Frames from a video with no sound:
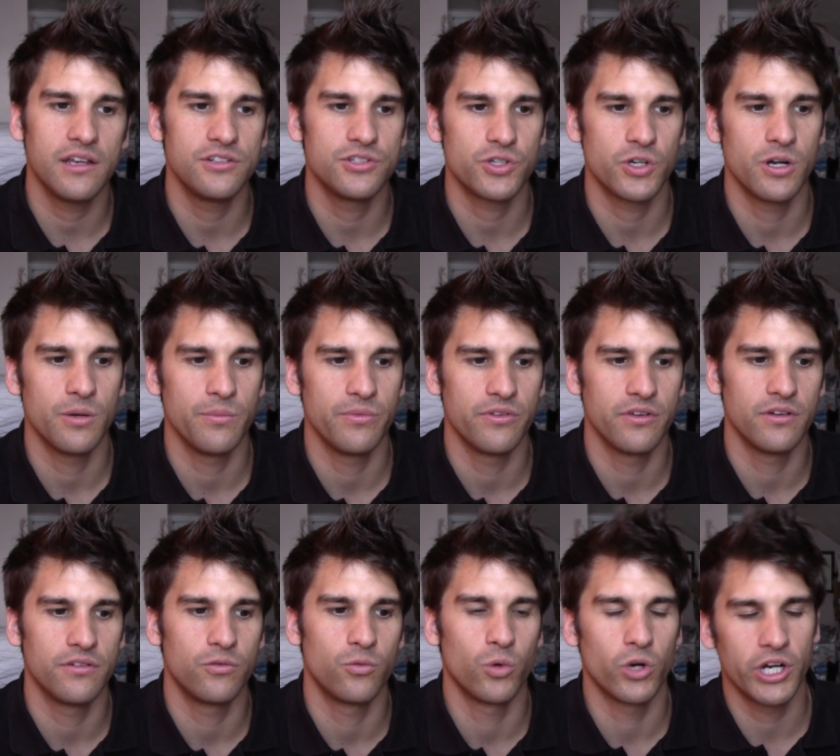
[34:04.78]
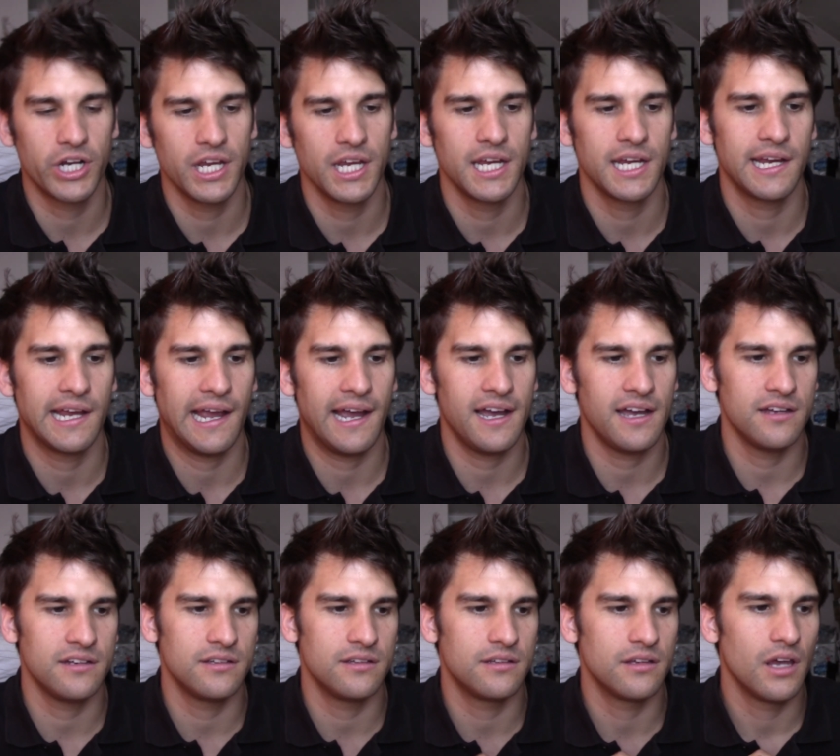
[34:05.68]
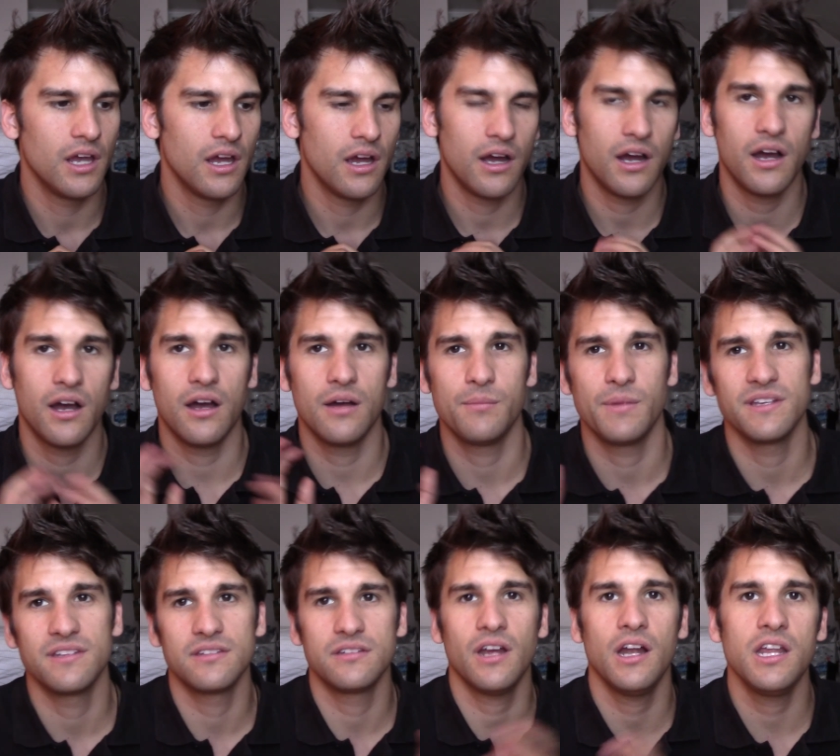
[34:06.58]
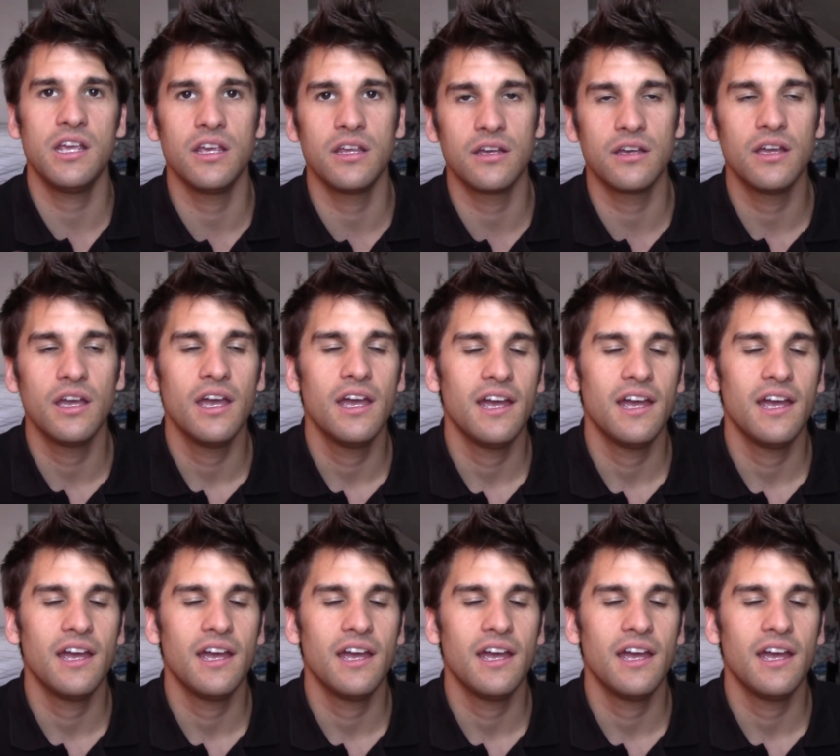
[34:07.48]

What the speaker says: terms of working and my studying,